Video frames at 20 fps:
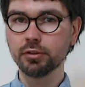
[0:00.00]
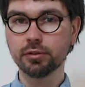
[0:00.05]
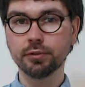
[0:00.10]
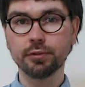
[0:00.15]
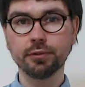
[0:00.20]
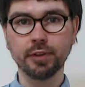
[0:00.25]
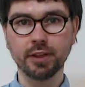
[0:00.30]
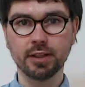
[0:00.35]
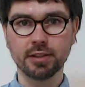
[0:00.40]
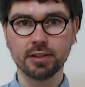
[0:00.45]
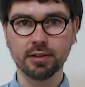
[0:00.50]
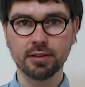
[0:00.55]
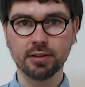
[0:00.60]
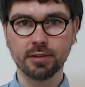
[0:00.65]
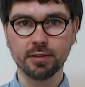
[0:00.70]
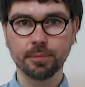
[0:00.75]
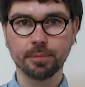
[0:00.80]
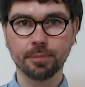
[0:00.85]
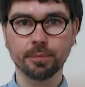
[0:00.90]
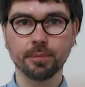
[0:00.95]
fix it.
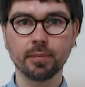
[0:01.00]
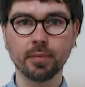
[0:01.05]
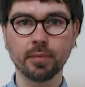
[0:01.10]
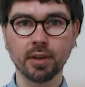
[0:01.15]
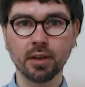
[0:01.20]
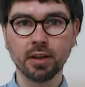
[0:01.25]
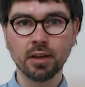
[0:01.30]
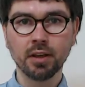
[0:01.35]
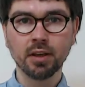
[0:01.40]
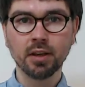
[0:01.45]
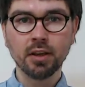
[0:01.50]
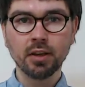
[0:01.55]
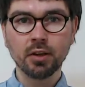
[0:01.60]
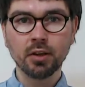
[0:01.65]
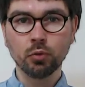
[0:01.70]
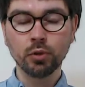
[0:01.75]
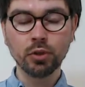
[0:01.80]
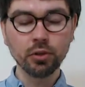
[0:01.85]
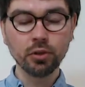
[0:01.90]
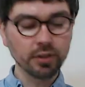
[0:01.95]

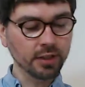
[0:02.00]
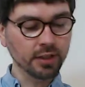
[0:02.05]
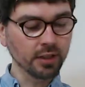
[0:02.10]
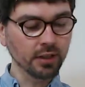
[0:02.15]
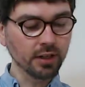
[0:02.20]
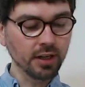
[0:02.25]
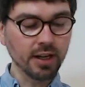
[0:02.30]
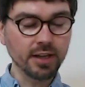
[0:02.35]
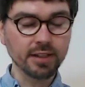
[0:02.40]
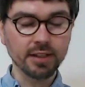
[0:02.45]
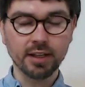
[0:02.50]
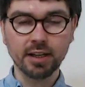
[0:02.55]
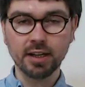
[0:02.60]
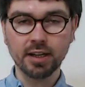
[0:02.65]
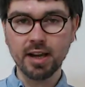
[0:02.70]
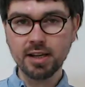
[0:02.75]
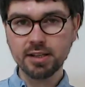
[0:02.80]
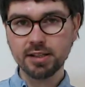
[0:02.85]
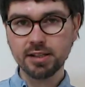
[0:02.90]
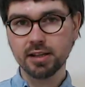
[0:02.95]
We look here at the
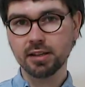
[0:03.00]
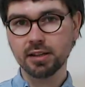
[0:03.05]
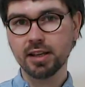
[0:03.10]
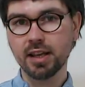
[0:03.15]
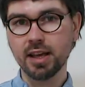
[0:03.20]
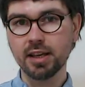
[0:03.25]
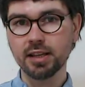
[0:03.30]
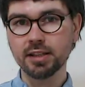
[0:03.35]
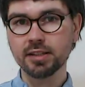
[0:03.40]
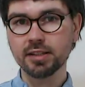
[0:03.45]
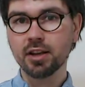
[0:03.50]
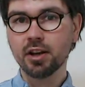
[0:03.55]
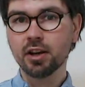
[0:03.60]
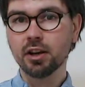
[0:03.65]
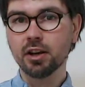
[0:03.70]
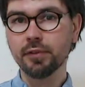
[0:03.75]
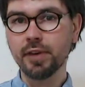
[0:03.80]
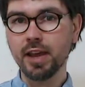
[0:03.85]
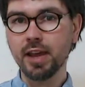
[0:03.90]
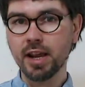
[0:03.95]
classical case
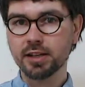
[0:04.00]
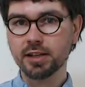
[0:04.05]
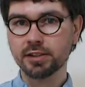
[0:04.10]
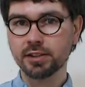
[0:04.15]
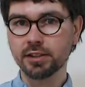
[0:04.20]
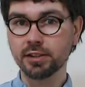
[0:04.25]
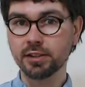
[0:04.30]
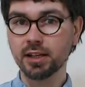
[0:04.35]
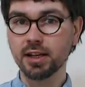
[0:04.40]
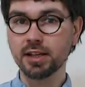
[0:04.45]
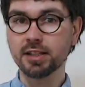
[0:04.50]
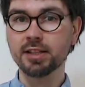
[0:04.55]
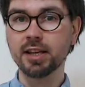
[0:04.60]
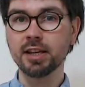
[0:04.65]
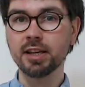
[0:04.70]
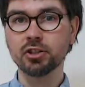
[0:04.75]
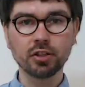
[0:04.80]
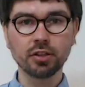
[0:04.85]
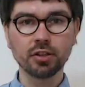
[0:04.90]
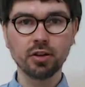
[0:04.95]
of
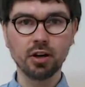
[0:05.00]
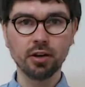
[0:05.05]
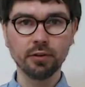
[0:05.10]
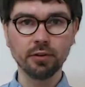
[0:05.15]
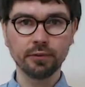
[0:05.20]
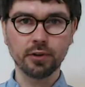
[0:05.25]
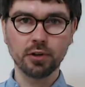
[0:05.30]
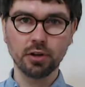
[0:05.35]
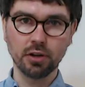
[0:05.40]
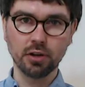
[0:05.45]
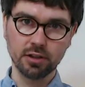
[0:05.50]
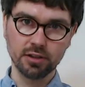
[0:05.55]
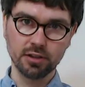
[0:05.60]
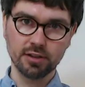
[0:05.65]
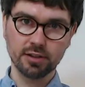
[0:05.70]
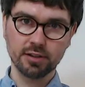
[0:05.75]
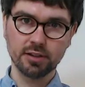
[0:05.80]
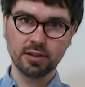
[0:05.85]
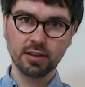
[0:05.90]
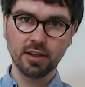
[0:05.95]
externalization of
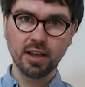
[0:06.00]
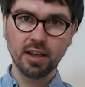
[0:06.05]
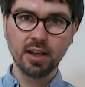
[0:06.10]
costs.